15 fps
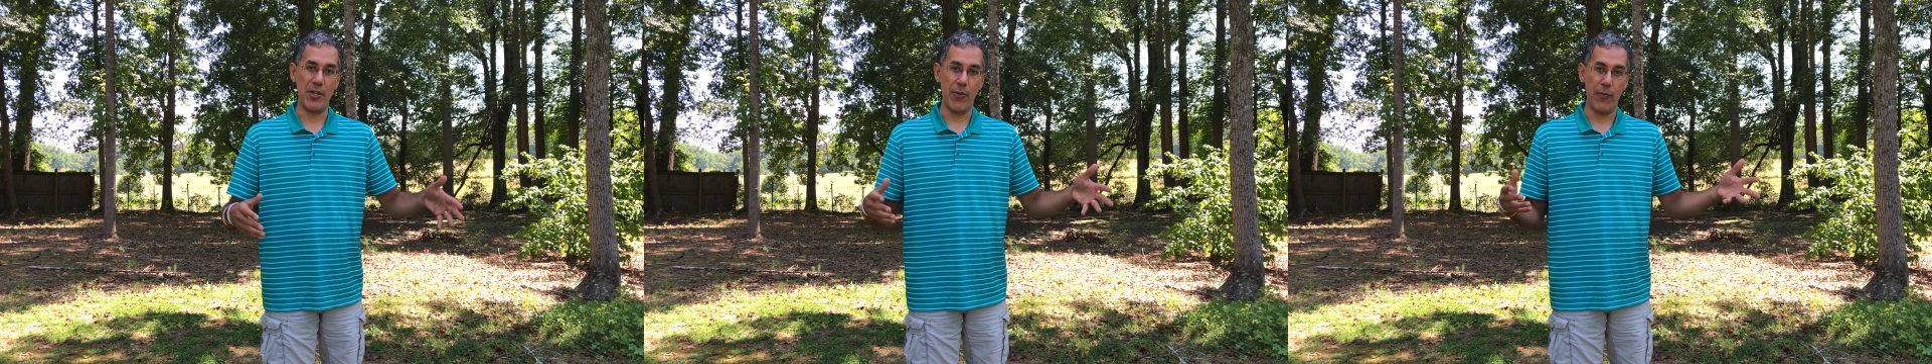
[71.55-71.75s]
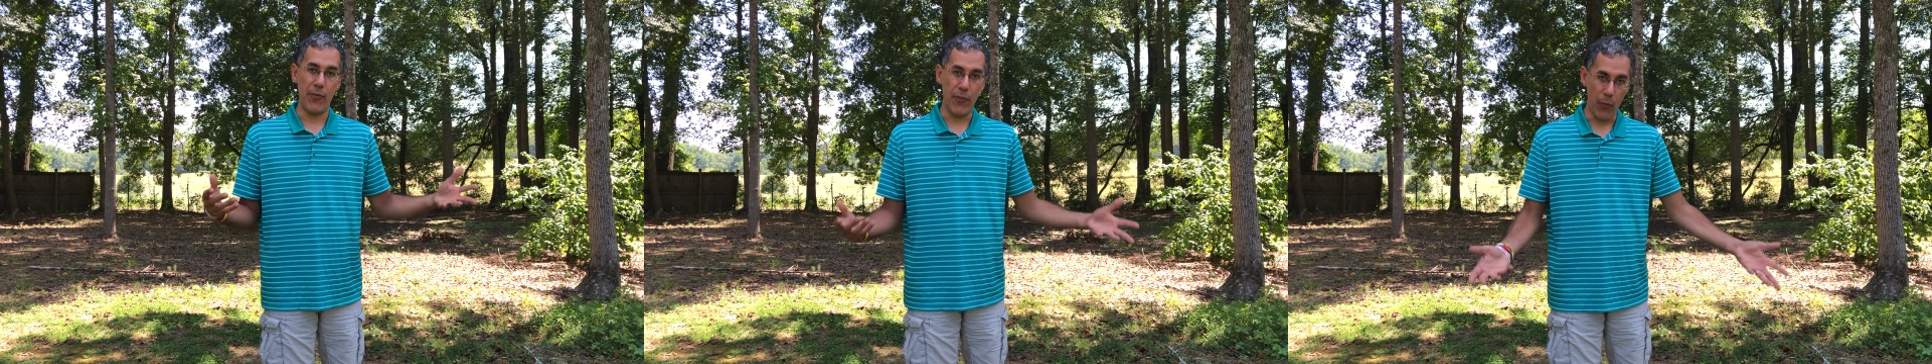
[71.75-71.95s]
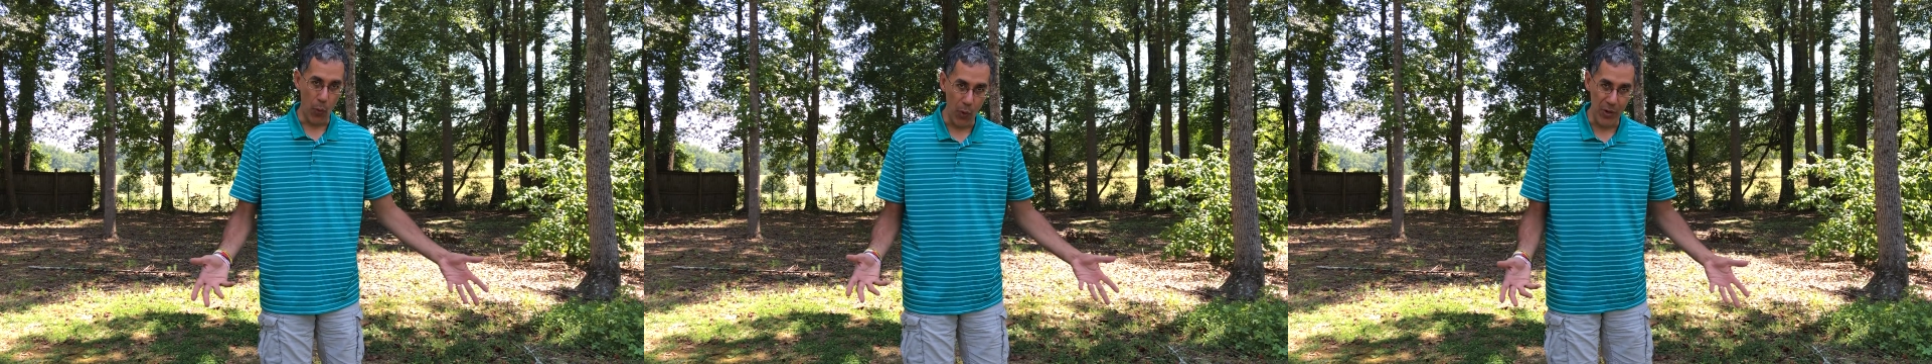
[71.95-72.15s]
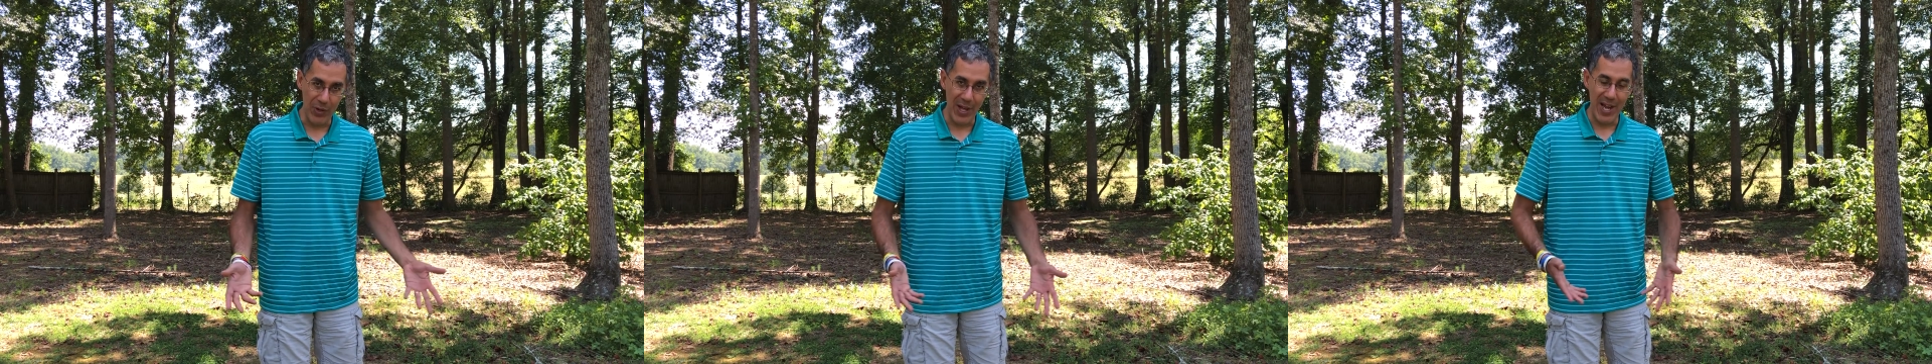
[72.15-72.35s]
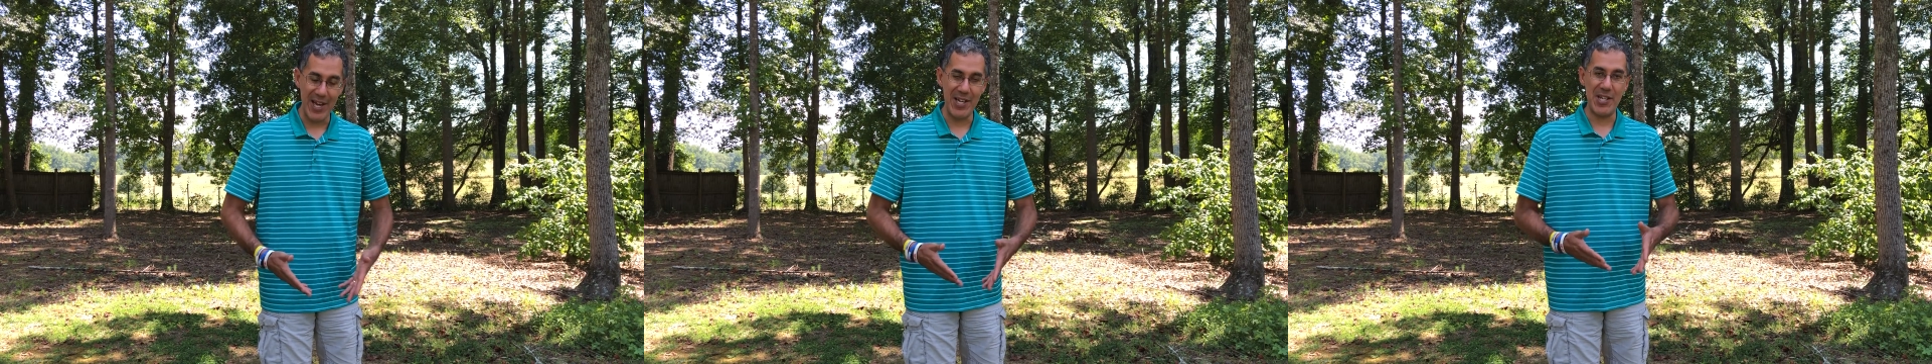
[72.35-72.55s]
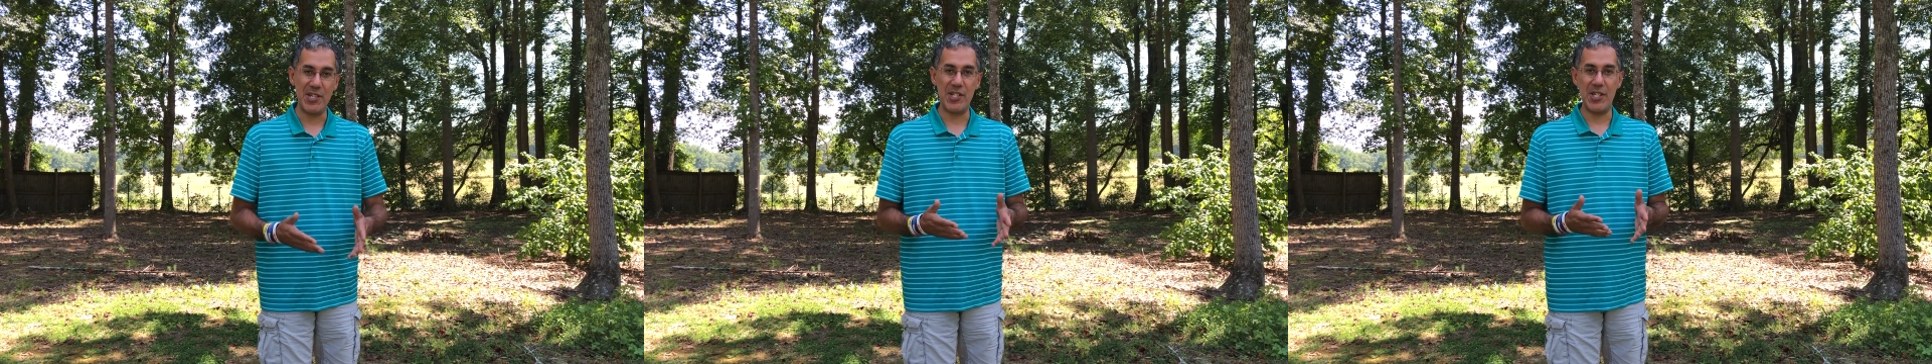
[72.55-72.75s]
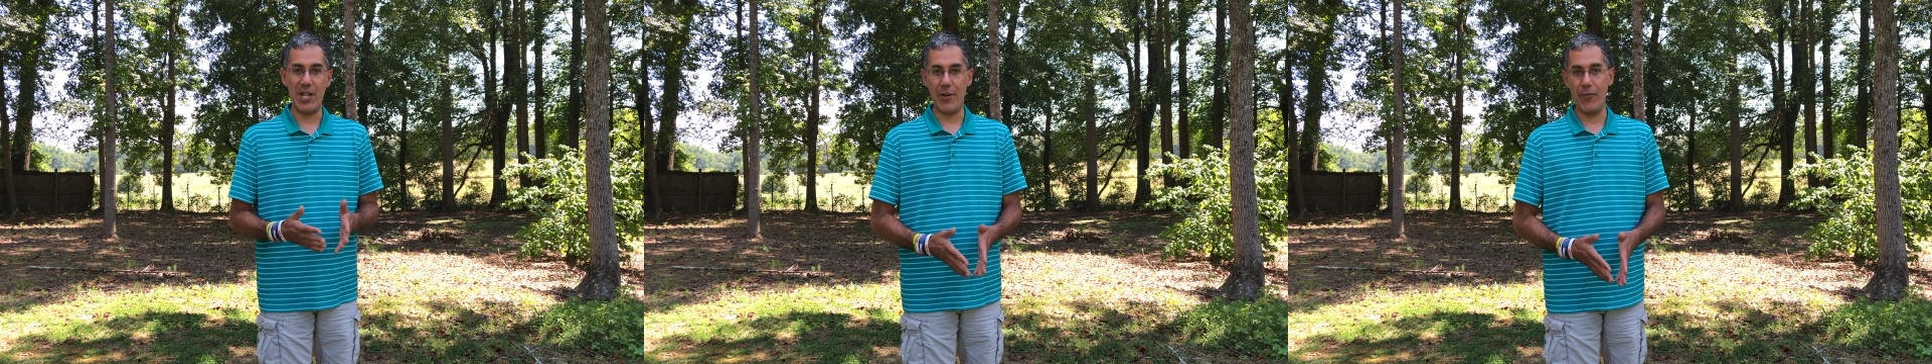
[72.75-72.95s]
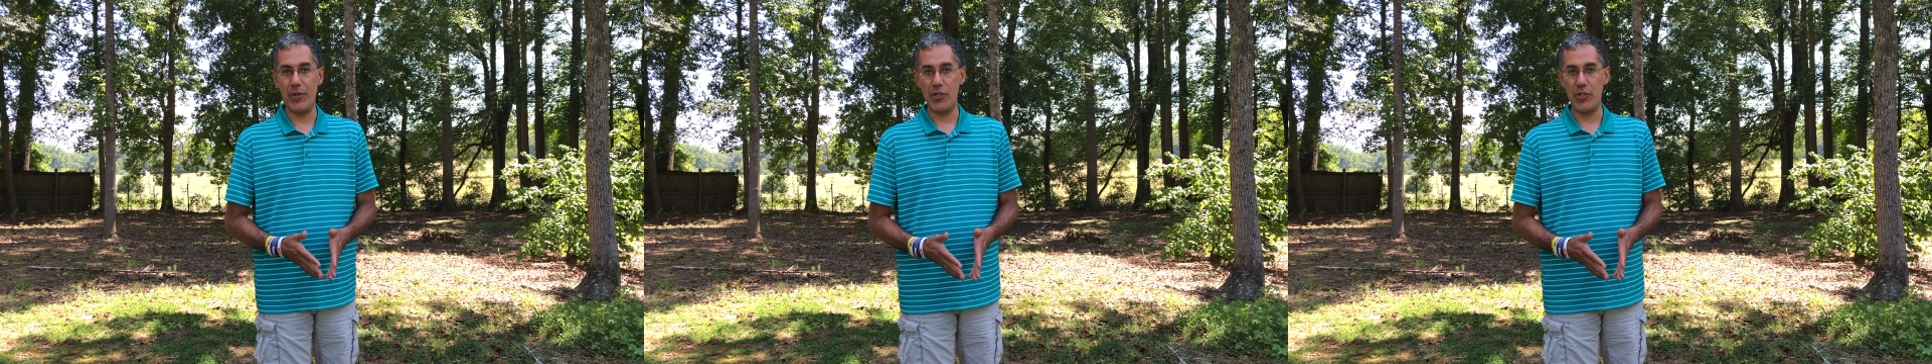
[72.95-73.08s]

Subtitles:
a 4-lane instead of a